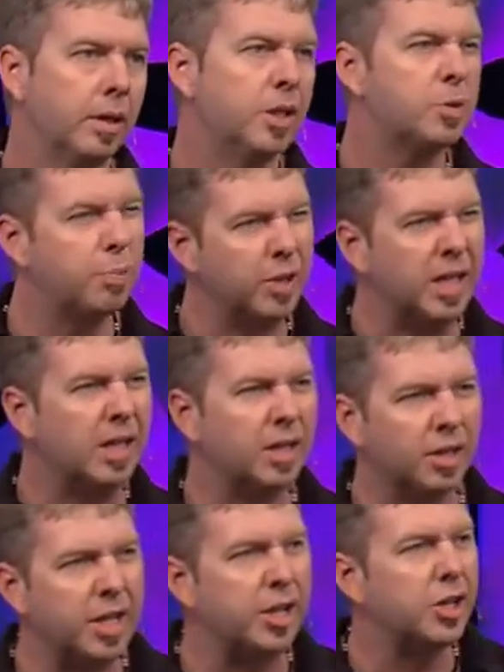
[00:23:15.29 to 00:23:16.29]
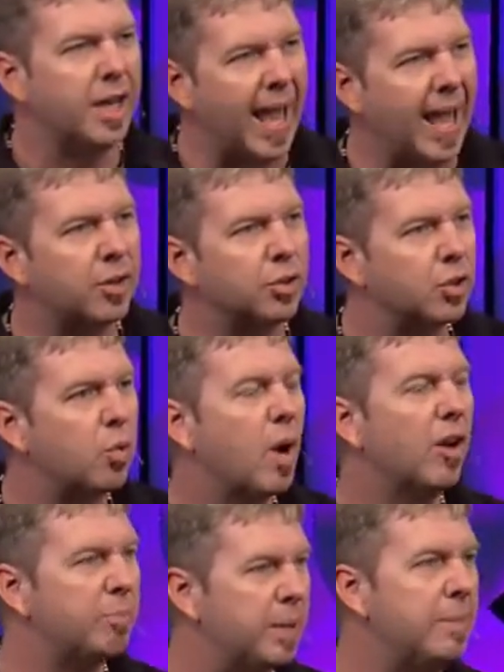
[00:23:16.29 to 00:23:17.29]
It's pretty clear he could handle
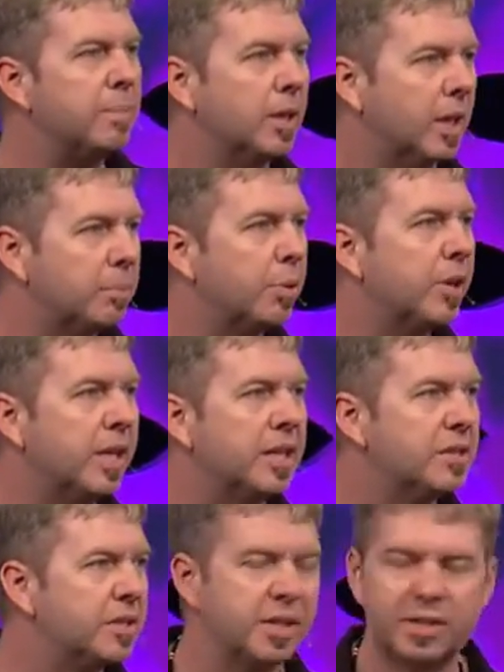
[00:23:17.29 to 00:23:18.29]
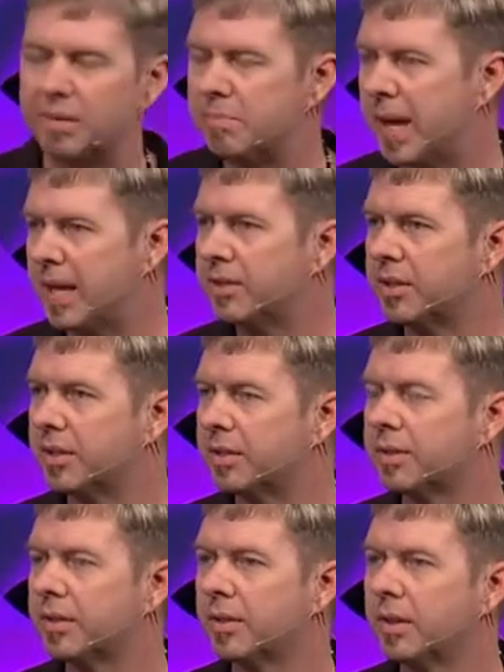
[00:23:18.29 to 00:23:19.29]
12 people on a pretty consistent
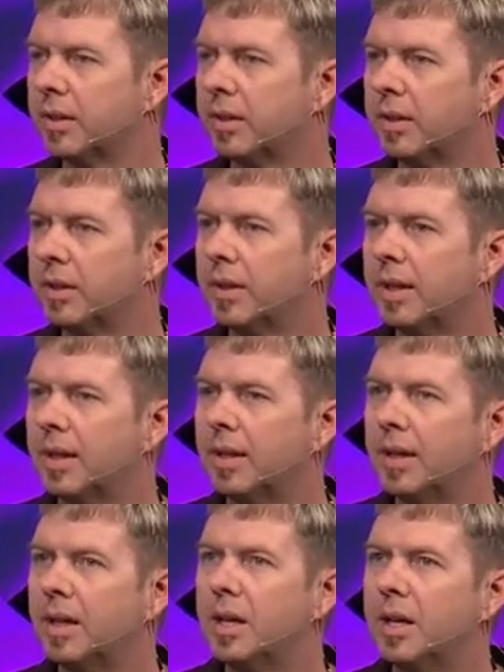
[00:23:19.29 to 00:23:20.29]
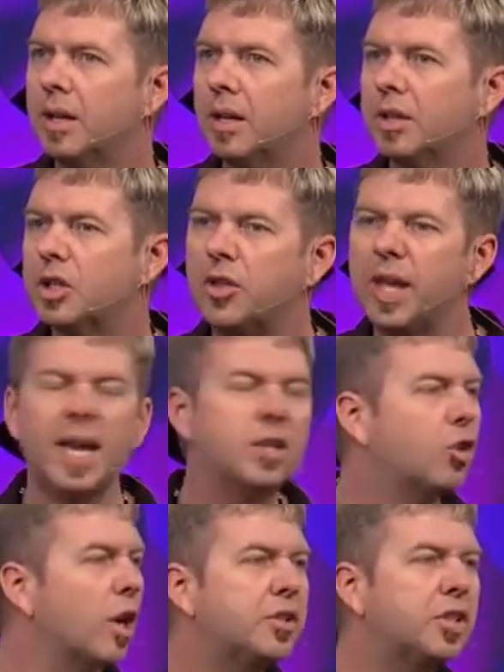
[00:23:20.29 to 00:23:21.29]
basis. So they had
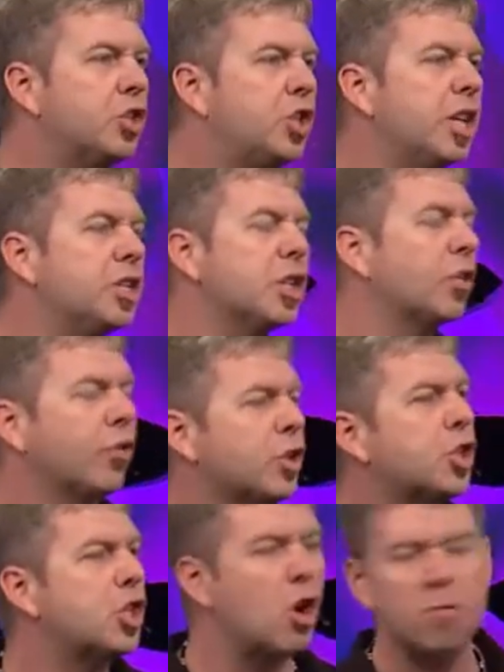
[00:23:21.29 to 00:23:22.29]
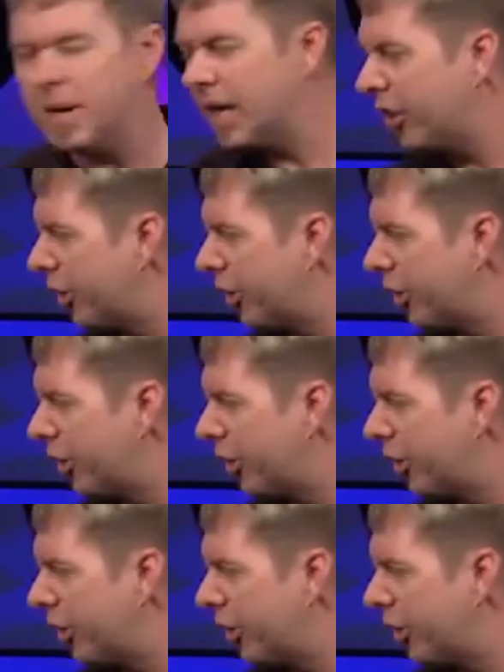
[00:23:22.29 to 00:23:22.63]
trusted Jesus for so many